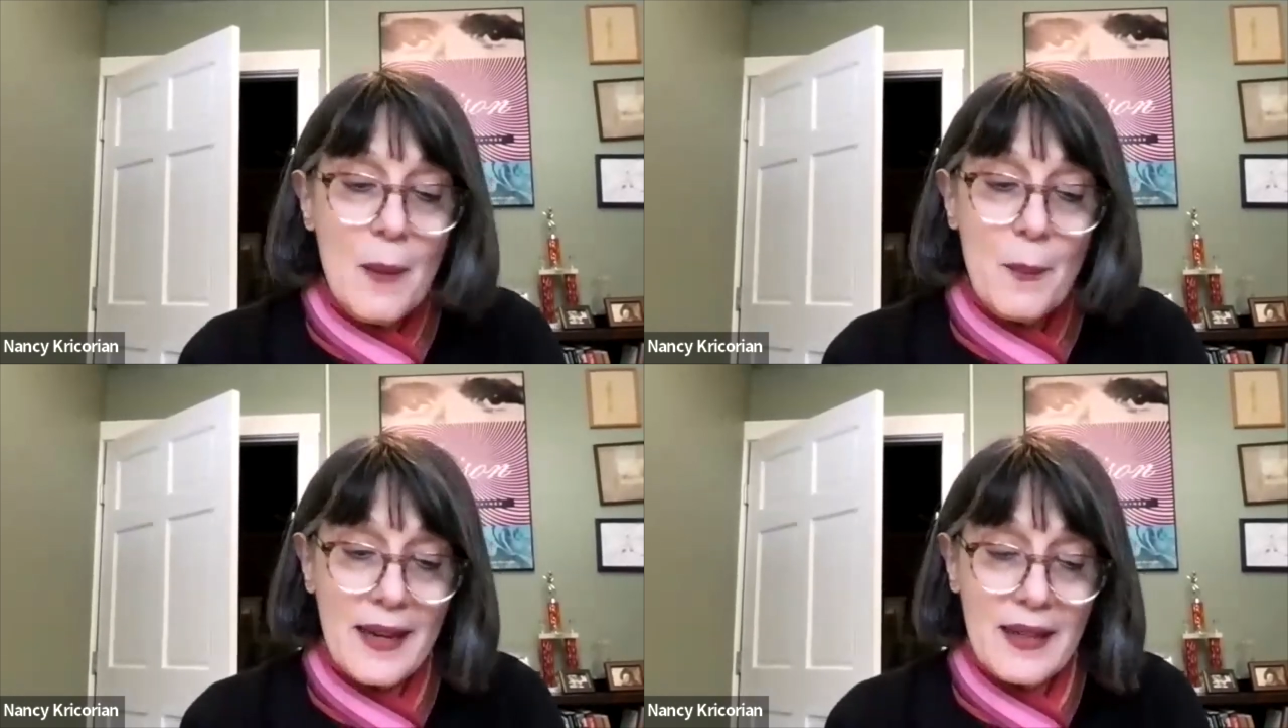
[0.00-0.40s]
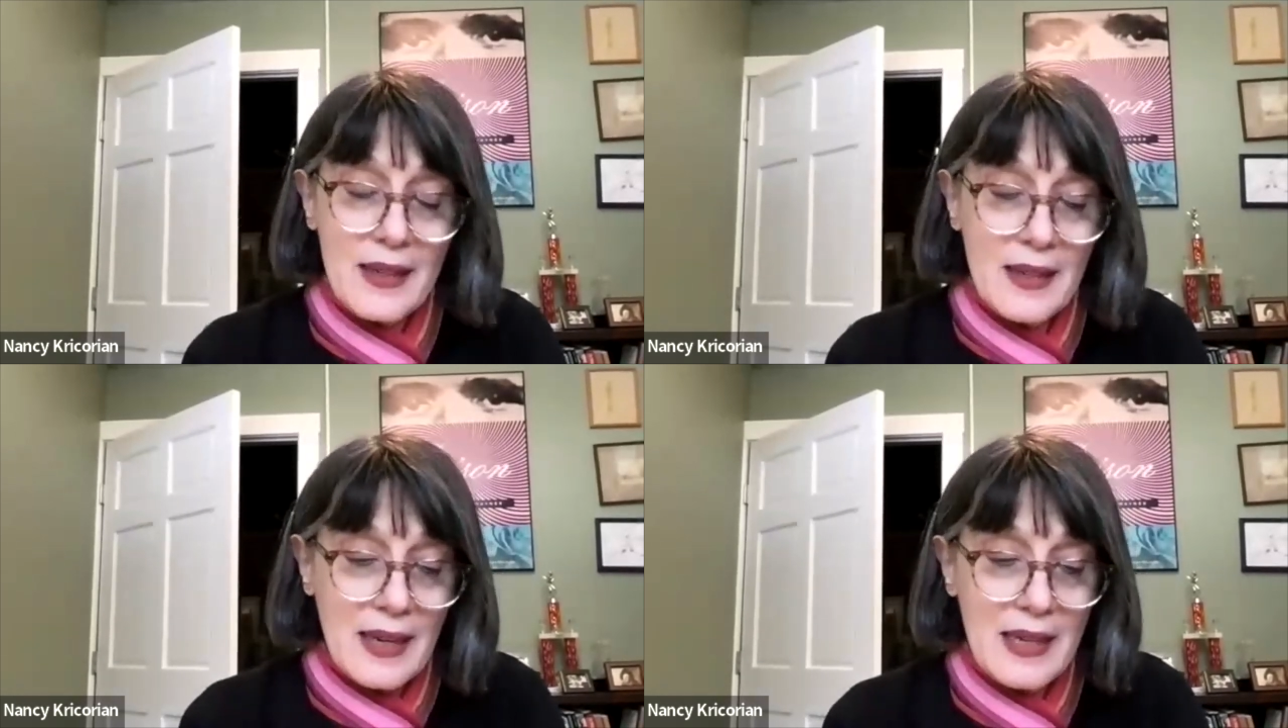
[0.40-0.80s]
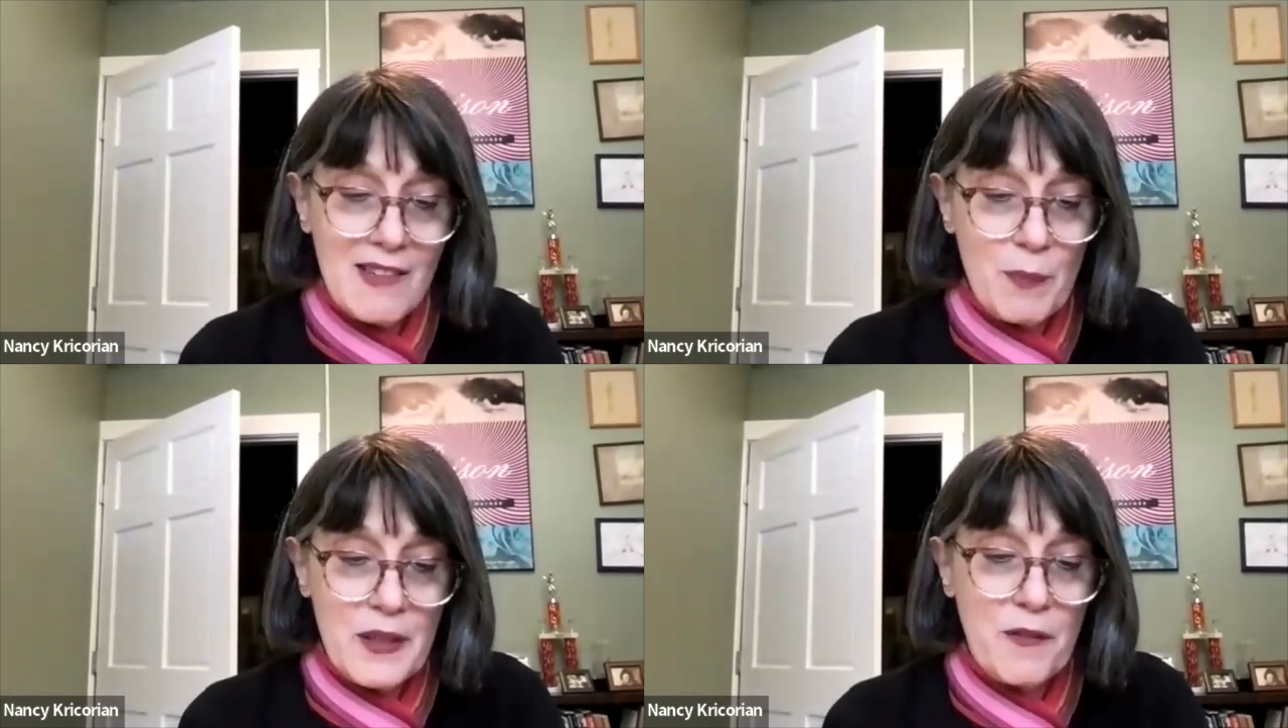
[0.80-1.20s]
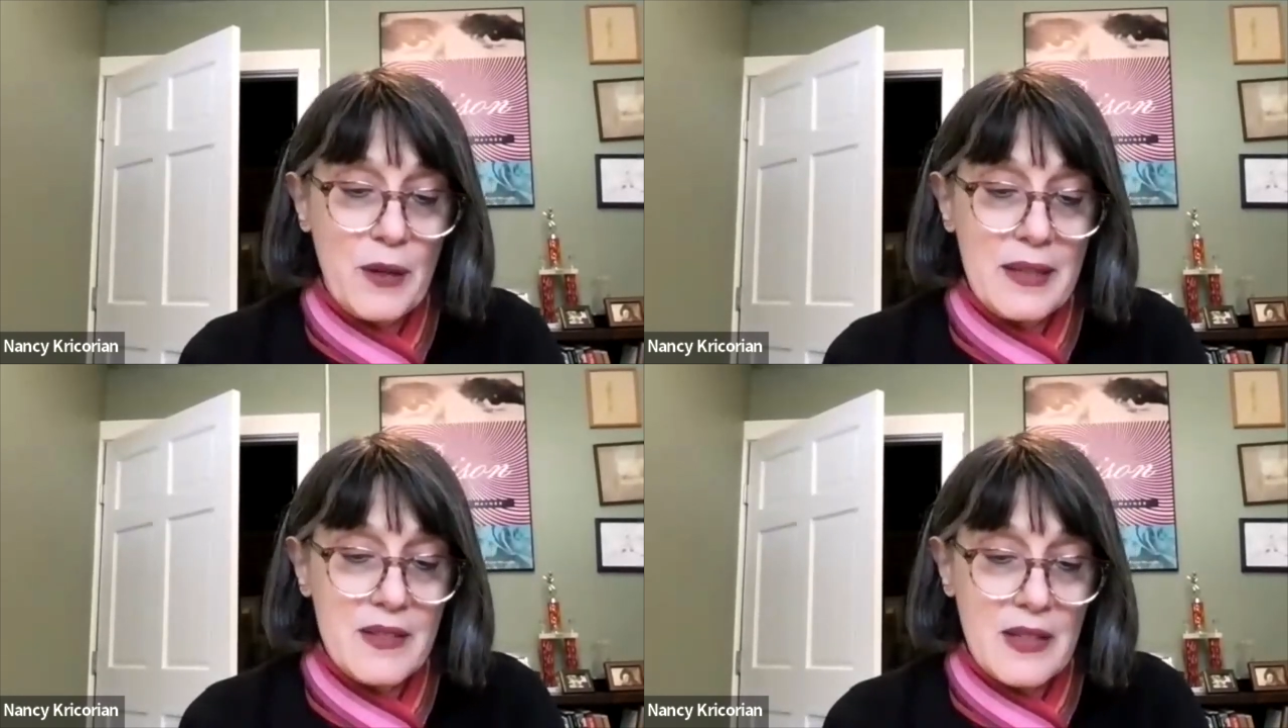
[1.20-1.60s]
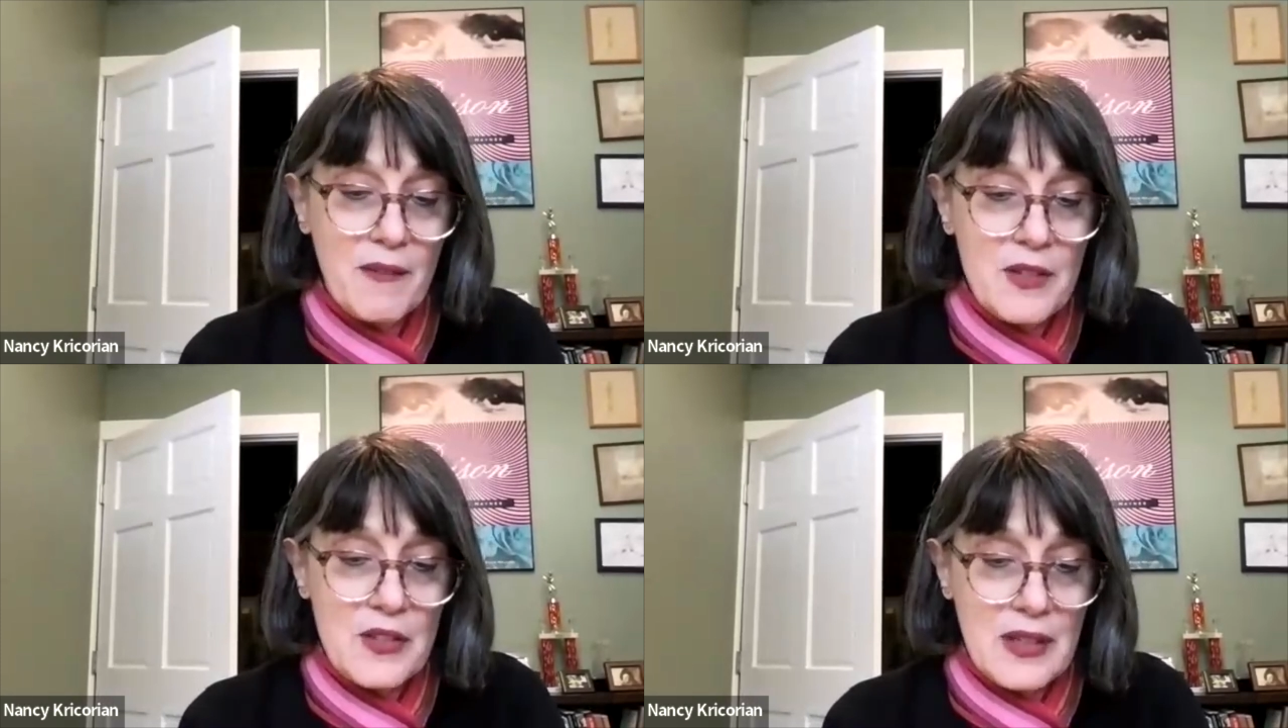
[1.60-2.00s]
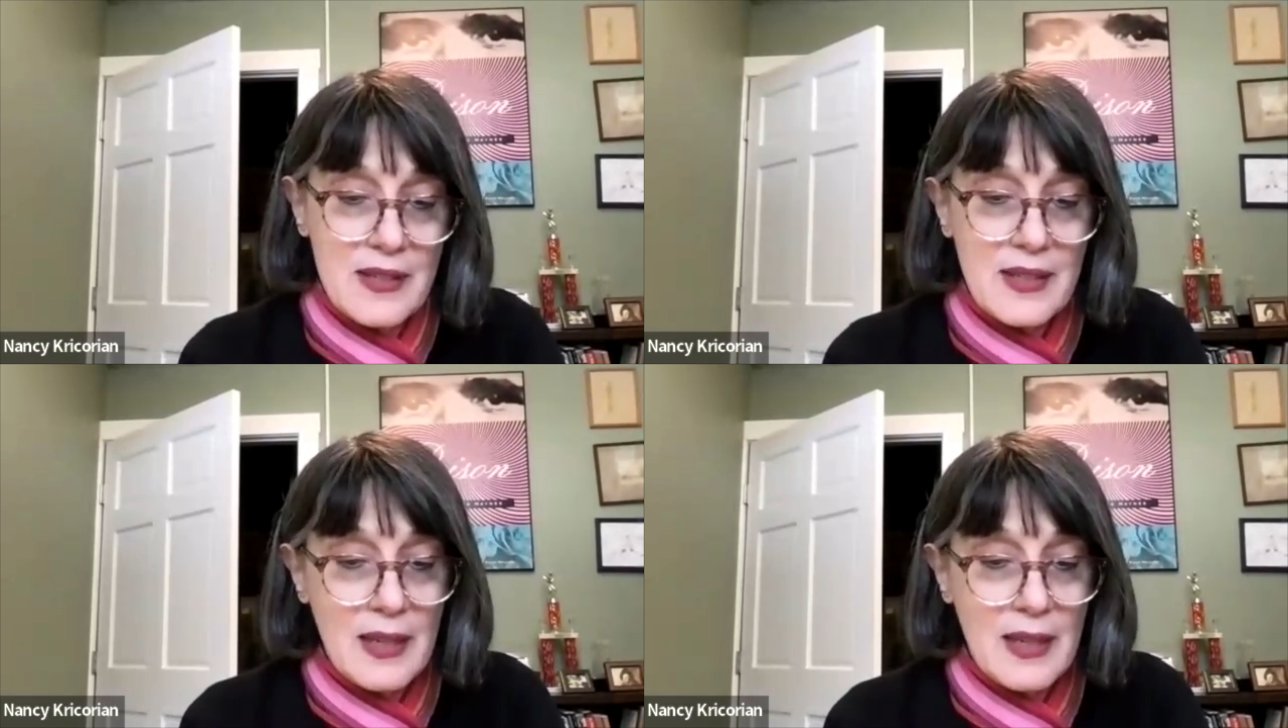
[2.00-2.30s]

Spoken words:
Patty and I have been friends ever since,